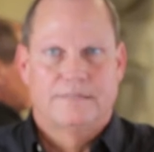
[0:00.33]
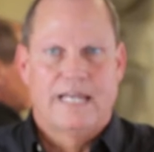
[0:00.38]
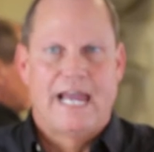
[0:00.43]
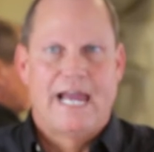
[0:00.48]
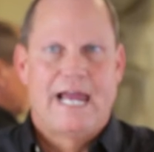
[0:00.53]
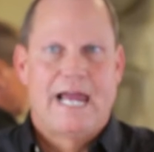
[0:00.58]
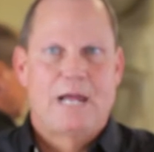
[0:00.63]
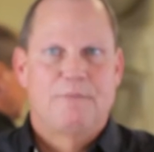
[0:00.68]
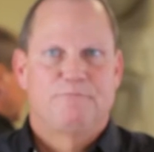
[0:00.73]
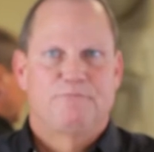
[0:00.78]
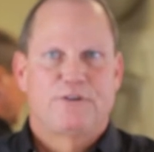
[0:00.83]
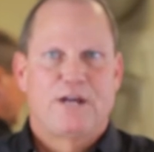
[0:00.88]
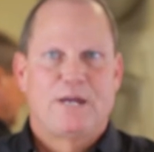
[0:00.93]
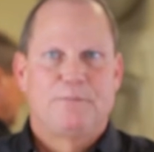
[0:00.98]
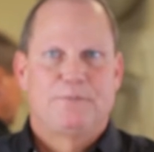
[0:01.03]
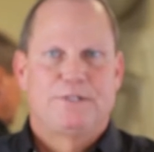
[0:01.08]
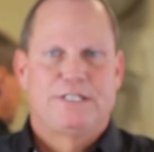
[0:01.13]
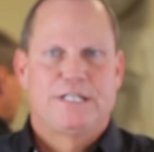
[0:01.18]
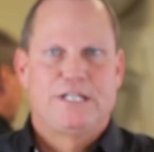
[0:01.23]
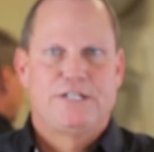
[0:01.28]
Hi, I'm
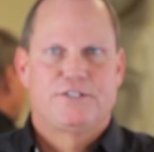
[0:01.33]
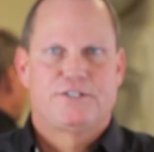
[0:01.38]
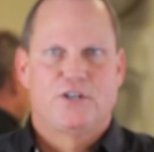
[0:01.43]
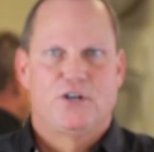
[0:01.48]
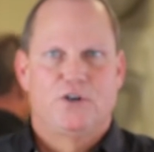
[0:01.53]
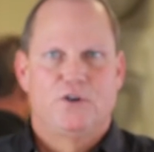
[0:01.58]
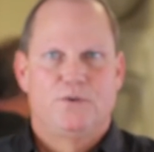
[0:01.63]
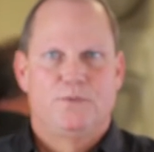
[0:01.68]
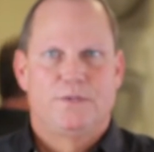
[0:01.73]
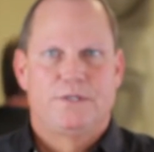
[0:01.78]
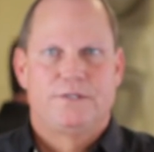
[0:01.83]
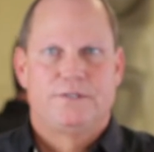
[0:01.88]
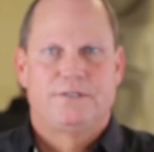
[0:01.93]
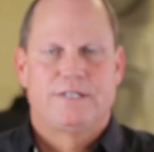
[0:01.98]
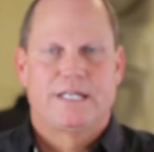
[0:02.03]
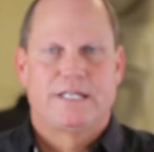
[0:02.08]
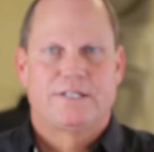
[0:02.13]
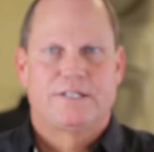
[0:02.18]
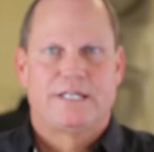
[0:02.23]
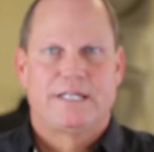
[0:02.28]
Frank Batisto with
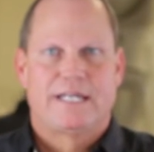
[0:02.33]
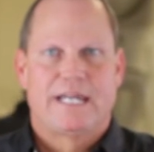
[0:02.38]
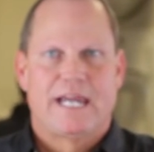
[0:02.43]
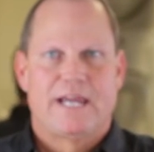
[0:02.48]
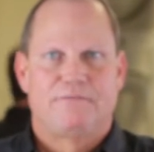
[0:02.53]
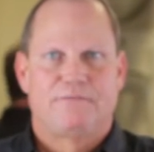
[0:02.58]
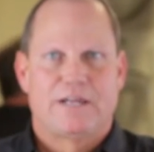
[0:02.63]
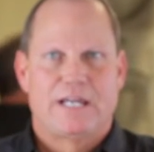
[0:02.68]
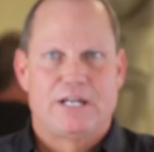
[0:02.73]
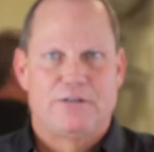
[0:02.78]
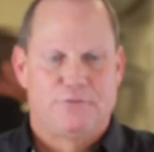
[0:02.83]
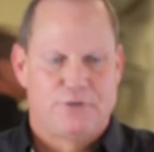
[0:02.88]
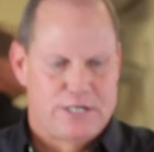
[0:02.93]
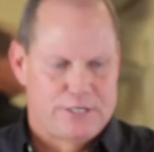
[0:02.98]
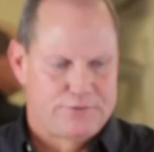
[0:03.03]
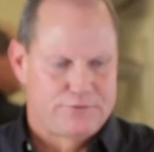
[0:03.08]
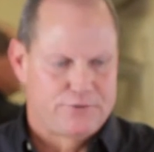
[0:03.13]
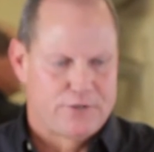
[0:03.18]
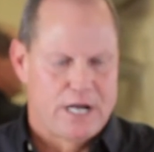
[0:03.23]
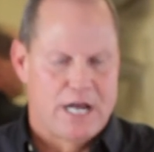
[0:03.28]
Dixie Cafe
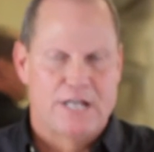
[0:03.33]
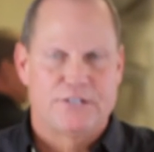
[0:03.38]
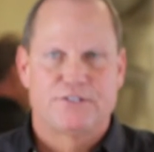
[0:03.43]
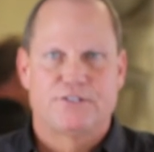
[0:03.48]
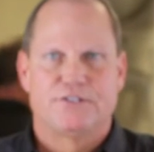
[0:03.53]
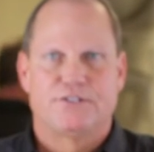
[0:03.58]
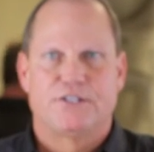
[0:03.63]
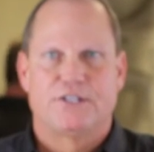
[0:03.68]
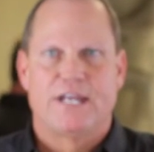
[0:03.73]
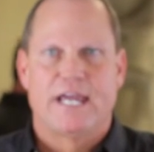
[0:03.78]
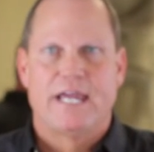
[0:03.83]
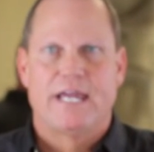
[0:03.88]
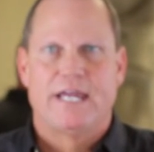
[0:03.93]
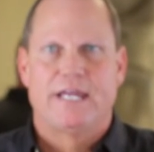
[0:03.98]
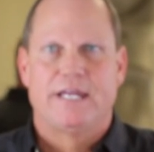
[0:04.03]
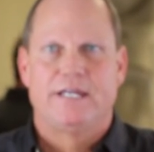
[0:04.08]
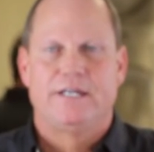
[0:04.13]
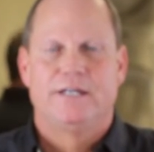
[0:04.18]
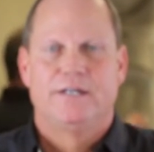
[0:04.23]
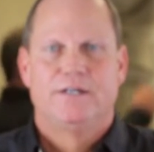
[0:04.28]
Restaurants, and
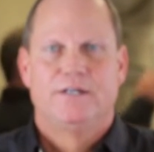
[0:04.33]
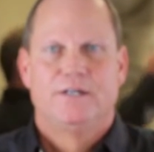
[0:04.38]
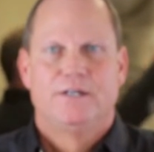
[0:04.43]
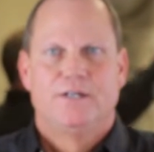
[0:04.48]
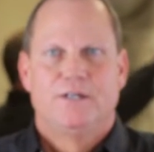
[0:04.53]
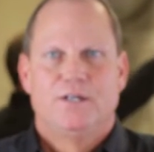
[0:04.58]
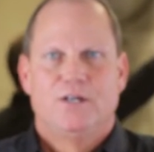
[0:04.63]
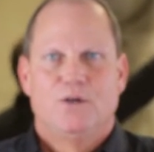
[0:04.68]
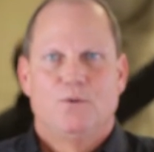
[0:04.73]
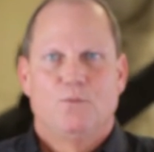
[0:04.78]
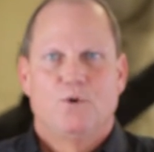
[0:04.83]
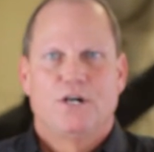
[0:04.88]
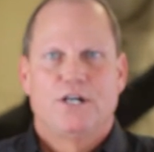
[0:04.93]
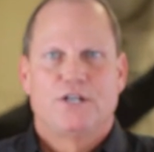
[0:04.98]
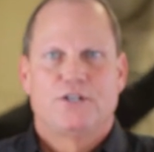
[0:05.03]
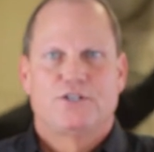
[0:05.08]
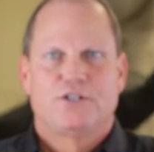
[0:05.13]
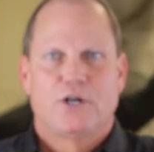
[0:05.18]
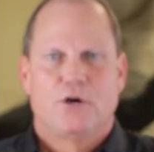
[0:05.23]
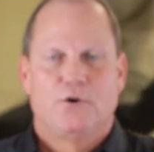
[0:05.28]
today we're
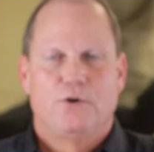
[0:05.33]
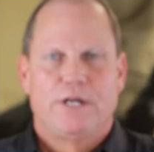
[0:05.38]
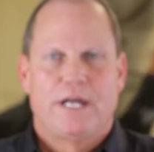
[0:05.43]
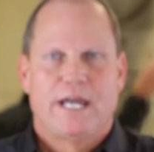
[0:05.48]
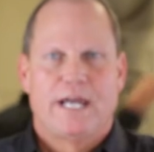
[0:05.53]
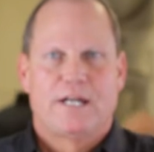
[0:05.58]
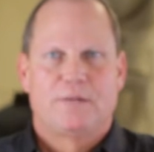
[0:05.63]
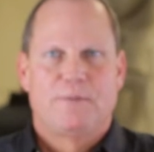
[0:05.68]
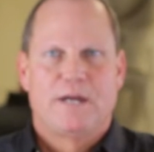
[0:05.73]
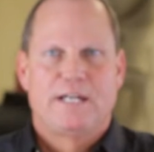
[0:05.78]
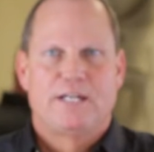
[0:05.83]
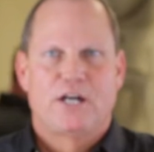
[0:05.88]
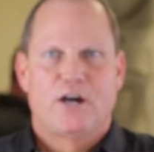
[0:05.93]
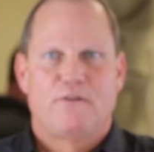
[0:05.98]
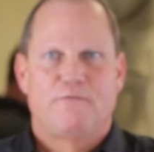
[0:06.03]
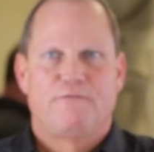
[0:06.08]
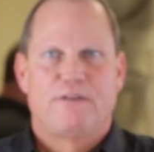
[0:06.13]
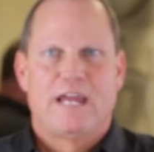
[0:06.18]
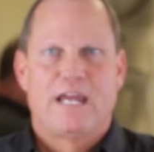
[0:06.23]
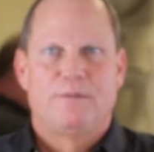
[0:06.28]
going to show you how to make
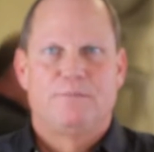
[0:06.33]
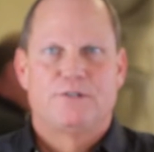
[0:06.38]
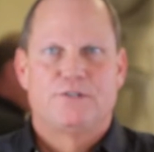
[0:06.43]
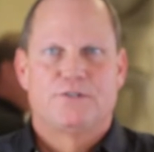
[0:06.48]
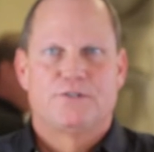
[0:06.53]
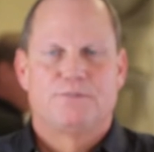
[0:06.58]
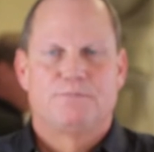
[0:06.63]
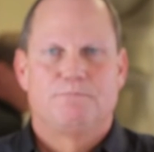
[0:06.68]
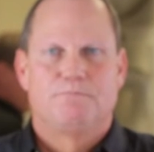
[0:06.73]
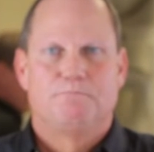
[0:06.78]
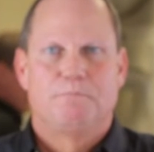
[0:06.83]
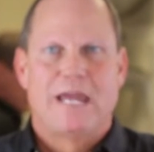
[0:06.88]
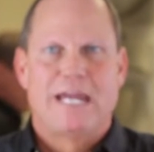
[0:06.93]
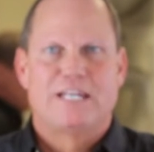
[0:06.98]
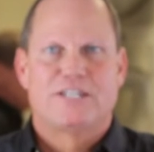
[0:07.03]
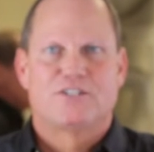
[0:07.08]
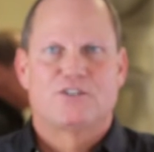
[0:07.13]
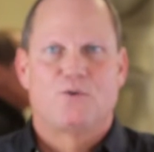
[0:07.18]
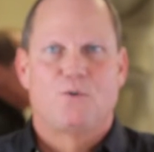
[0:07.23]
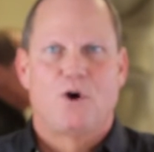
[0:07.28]
our famous
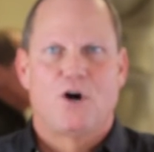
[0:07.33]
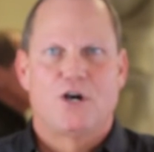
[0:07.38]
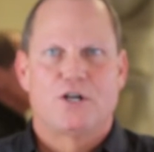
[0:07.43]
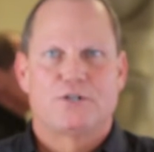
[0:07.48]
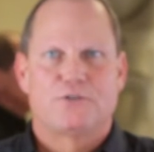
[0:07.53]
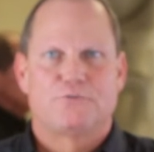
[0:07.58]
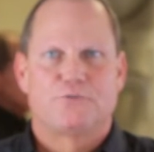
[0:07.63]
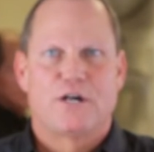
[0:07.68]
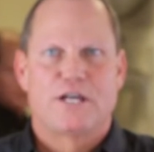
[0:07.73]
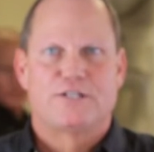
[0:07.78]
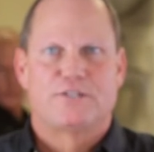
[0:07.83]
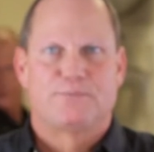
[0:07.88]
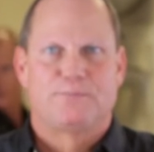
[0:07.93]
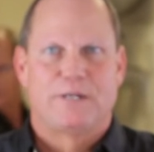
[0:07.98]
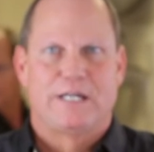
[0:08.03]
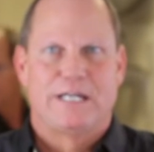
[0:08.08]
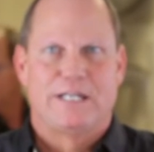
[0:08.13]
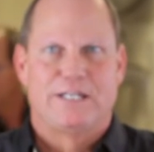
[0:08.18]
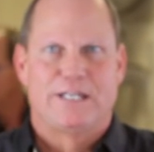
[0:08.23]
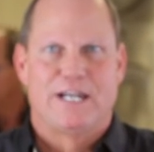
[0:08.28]
baked squash
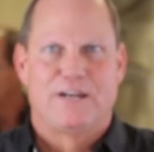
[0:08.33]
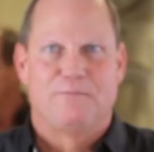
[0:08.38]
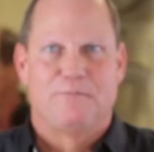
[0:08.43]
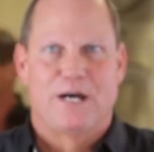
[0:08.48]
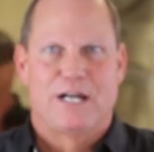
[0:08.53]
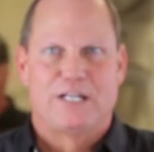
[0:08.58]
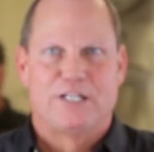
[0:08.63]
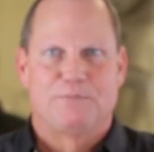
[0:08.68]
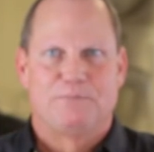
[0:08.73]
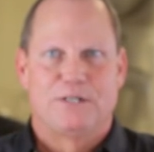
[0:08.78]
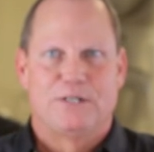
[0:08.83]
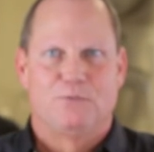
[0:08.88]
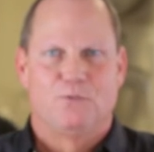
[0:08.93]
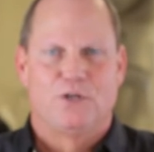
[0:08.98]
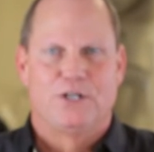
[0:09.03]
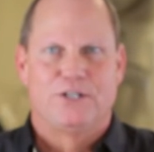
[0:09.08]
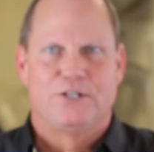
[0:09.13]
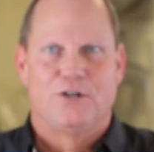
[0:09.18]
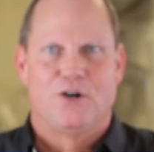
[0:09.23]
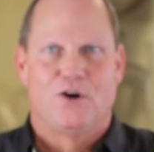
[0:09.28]
recipe that everybody's been
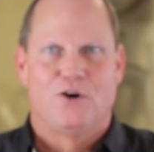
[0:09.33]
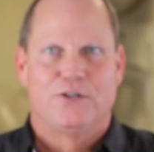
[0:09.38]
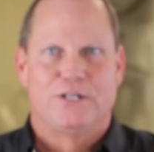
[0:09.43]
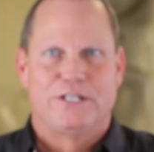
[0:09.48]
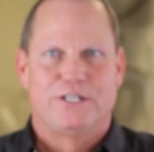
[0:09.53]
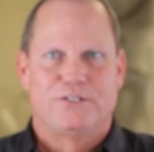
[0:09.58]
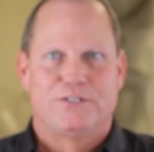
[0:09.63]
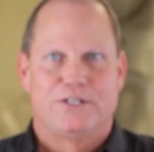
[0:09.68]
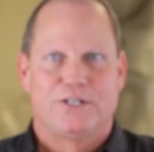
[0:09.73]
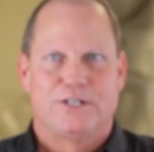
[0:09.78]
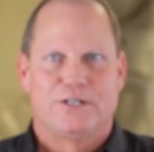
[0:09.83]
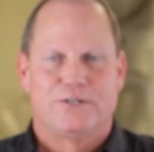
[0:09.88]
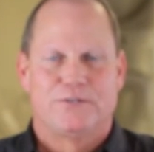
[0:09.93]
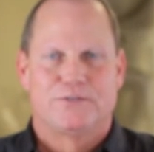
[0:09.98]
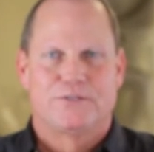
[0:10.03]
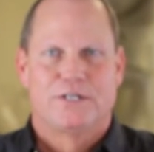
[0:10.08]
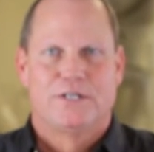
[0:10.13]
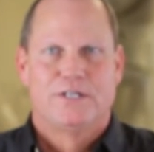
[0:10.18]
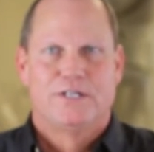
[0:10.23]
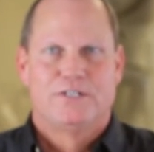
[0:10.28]
wanting all these years.
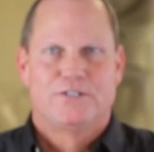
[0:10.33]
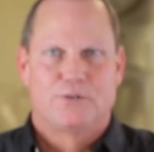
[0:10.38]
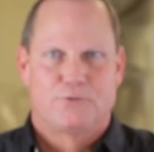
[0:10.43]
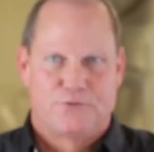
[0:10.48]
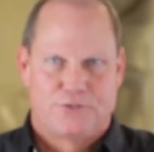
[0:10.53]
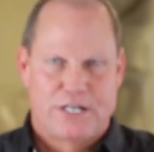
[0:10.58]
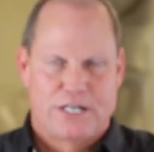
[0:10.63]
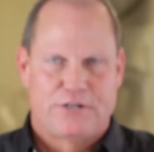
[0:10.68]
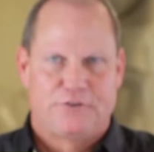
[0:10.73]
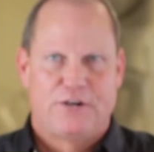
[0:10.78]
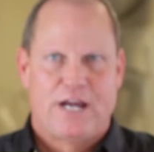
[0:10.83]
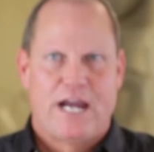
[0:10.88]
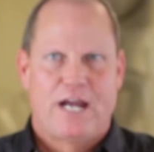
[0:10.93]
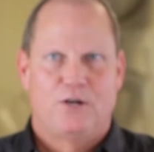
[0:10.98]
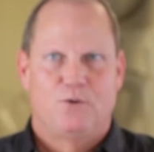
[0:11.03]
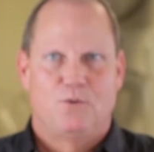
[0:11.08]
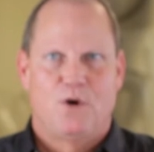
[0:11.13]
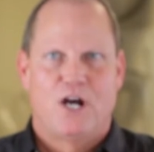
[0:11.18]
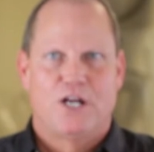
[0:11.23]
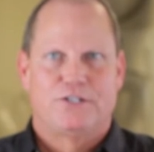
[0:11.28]
So stick around
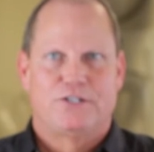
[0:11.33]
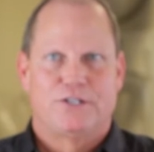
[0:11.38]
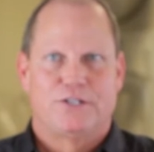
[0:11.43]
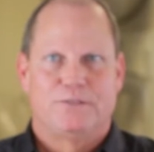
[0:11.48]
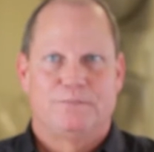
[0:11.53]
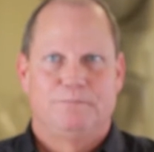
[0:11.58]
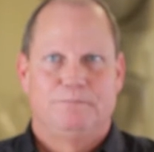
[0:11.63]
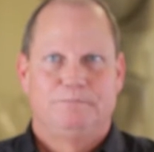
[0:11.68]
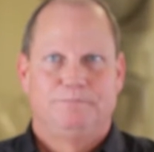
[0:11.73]
and watch it.